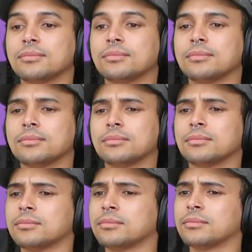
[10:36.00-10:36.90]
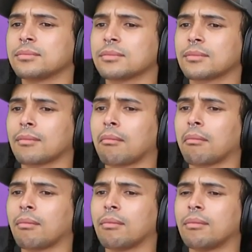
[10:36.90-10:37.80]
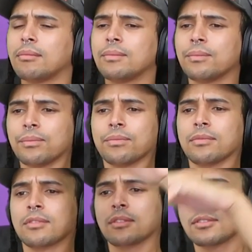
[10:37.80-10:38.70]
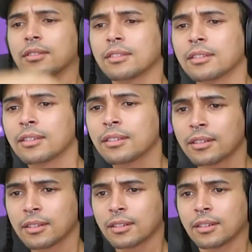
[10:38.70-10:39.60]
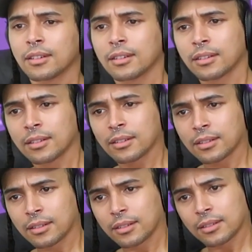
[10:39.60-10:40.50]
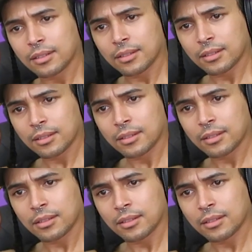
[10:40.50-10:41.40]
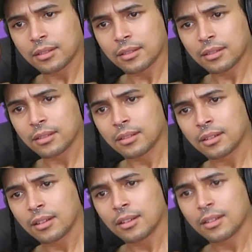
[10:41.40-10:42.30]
(silent)